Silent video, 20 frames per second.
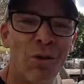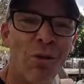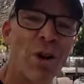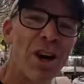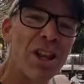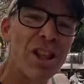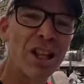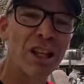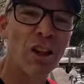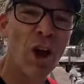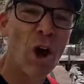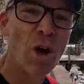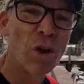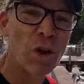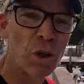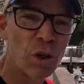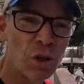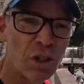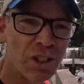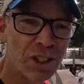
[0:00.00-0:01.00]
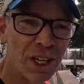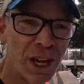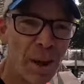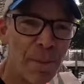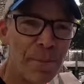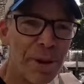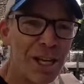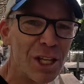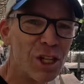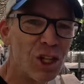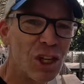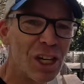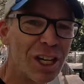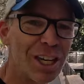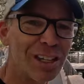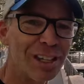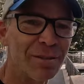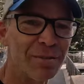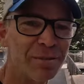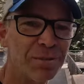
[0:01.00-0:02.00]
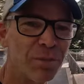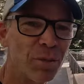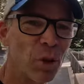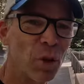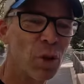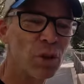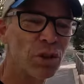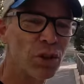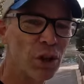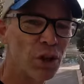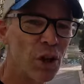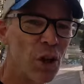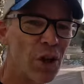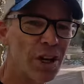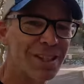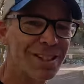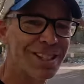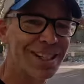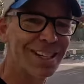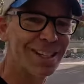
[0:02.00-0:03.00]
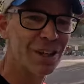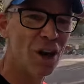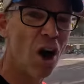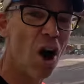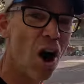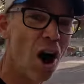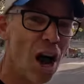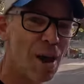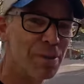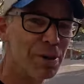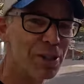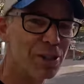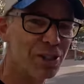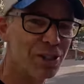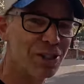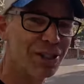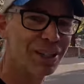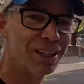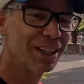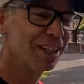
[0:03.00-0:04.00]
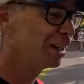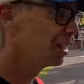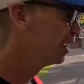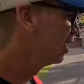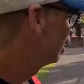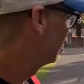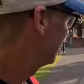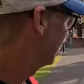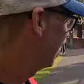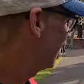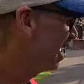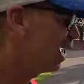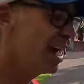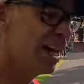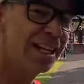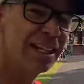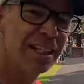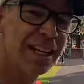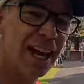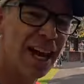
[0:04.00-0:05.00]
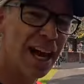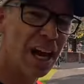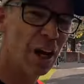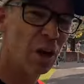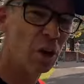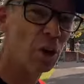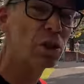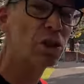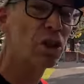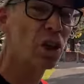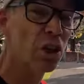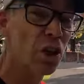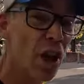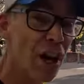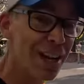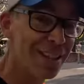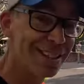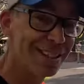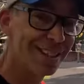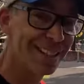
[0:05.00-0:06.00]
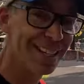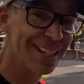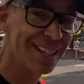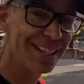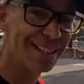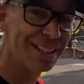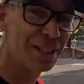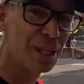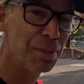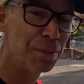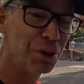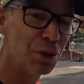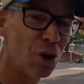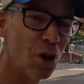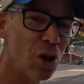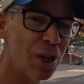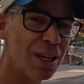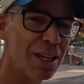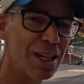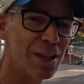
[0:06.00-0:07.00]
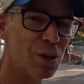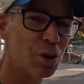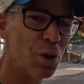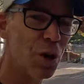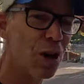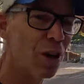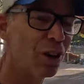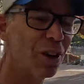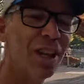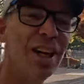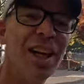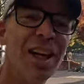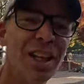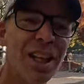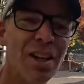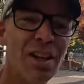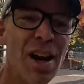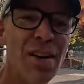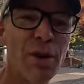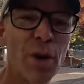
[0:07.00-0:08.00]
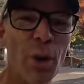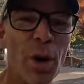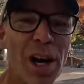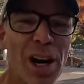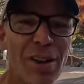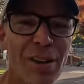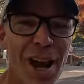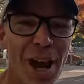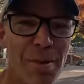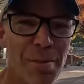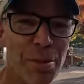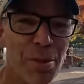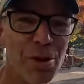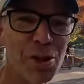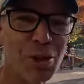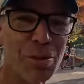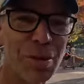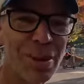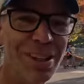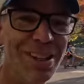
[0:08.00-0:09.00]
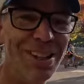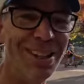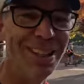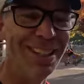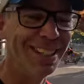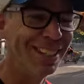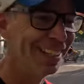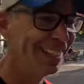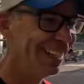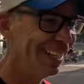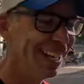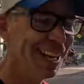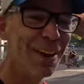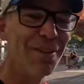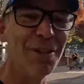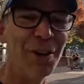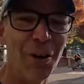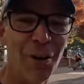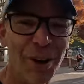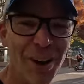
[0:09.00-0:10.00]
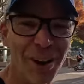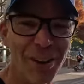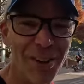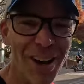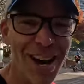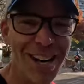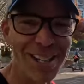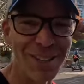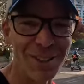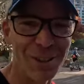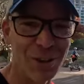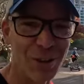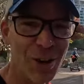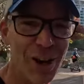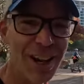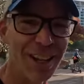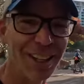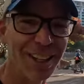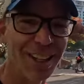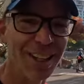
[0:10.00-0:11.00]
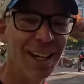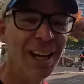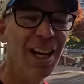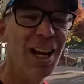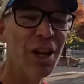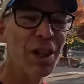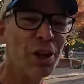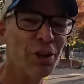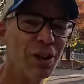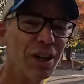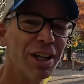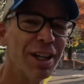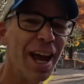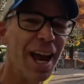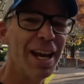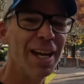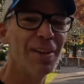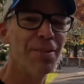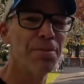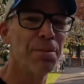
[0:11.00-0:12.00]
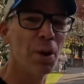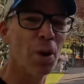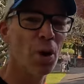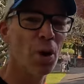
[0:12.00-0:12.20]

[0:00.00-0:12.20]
one of the locals, a bin chicken, also known as an ibis, and also known as the tip turkey as well. They're everywhere around Brisbane, everywhere around Australia. They're a native